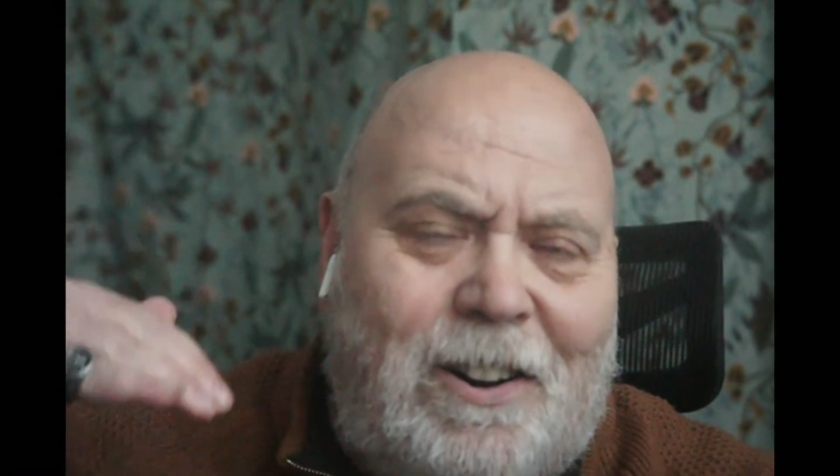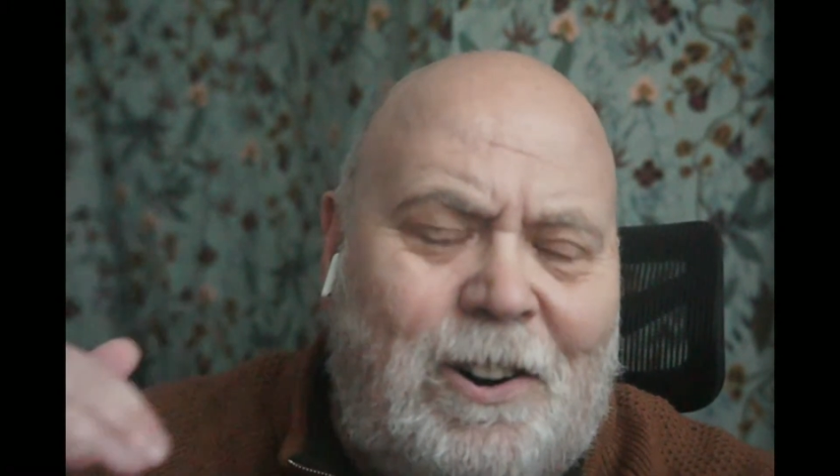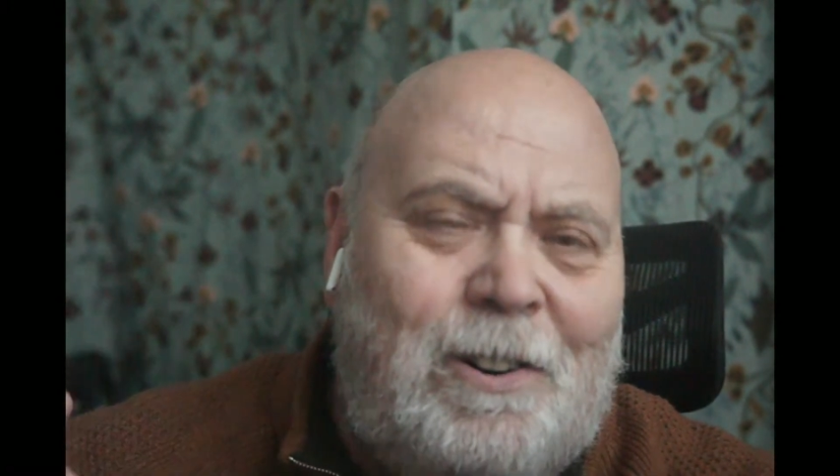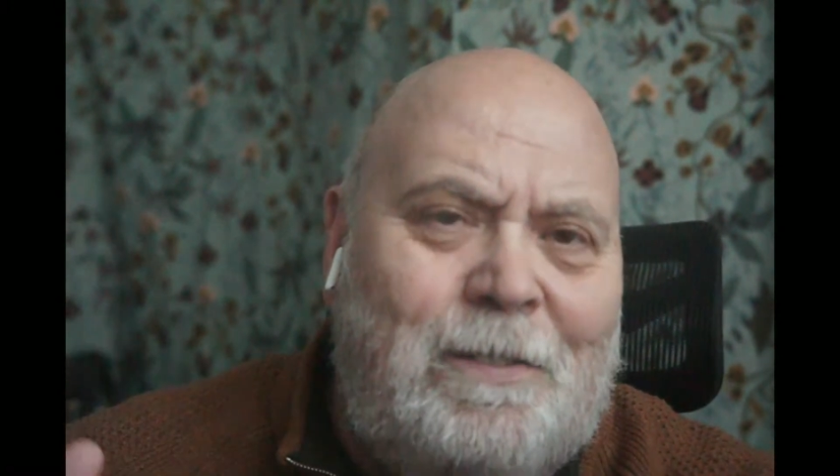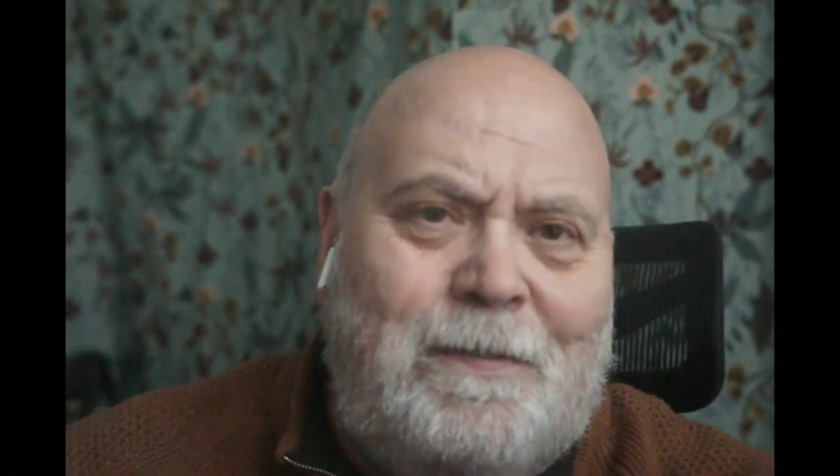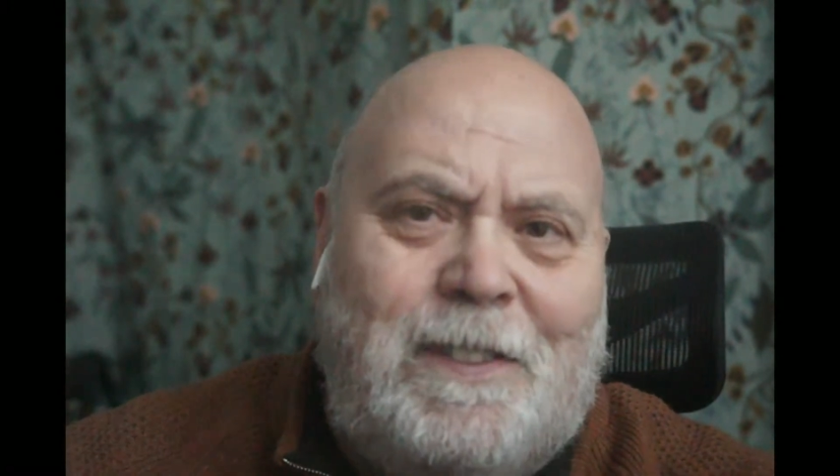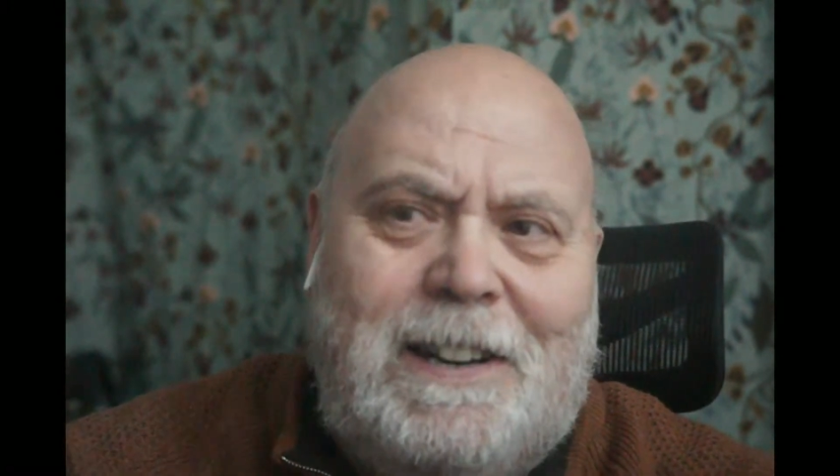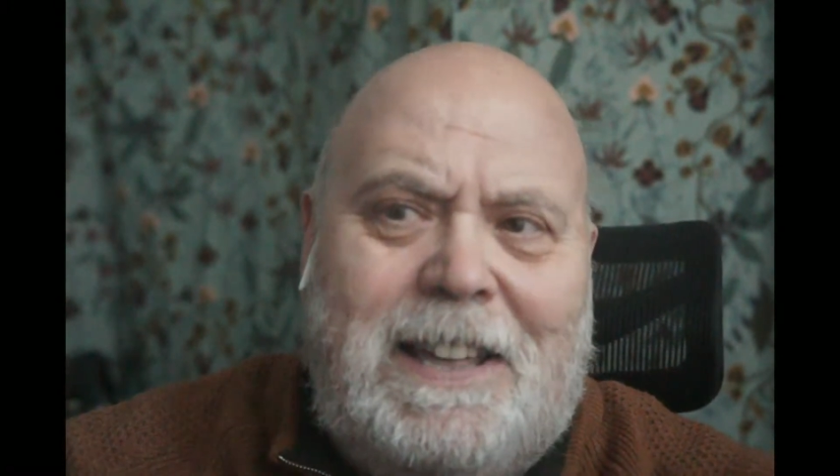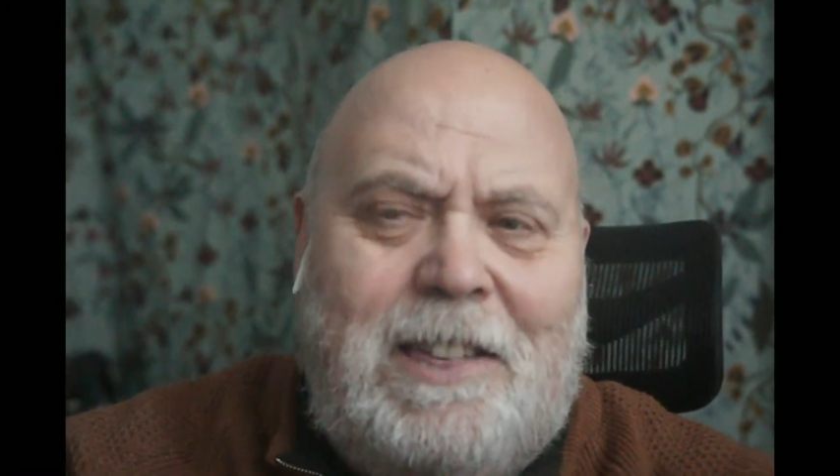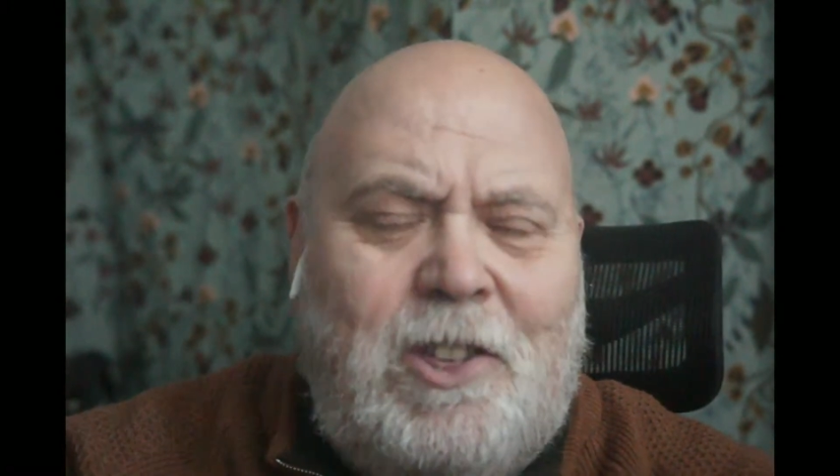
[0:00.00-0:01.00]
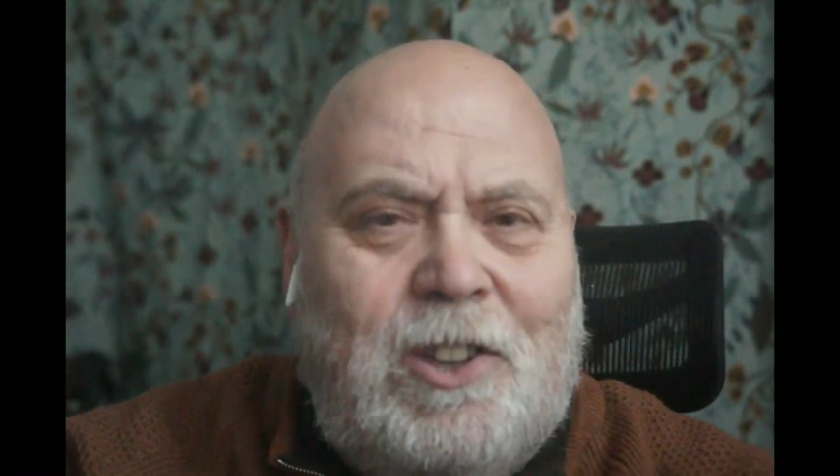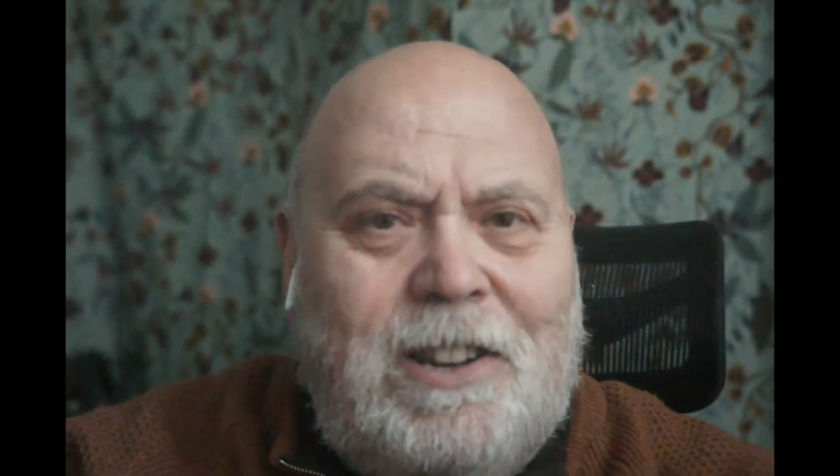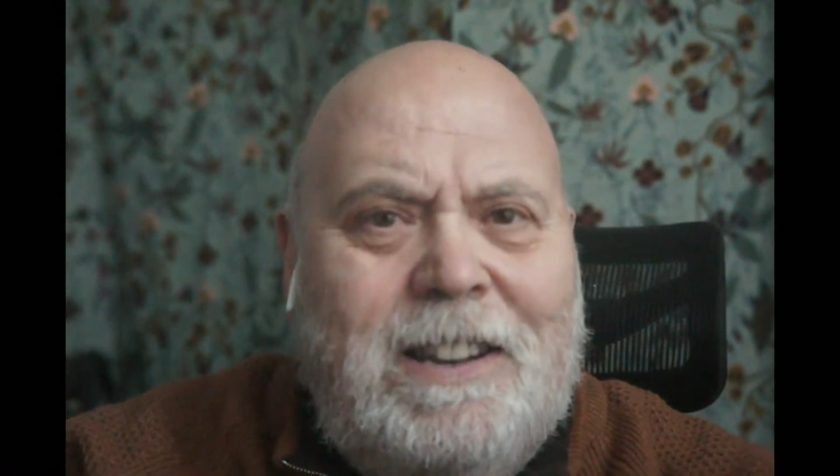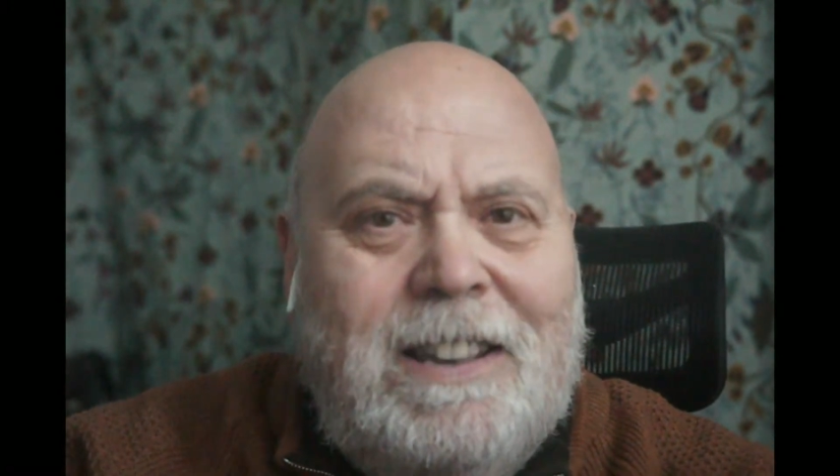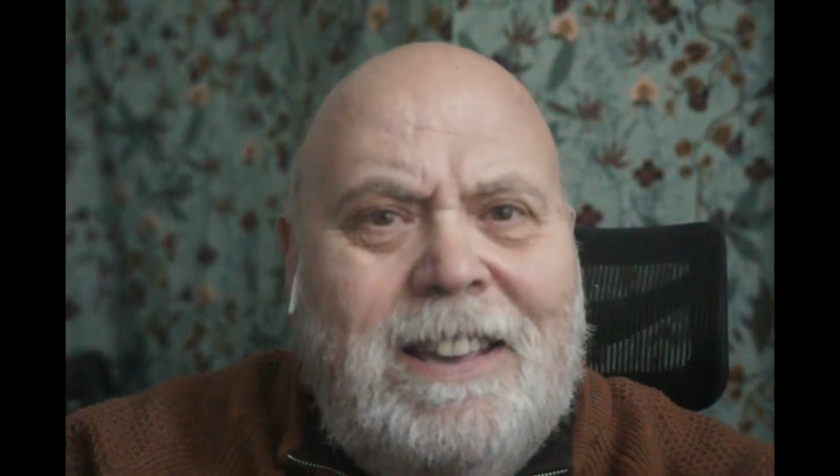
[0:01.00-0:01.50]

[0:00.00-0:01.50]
of deletion,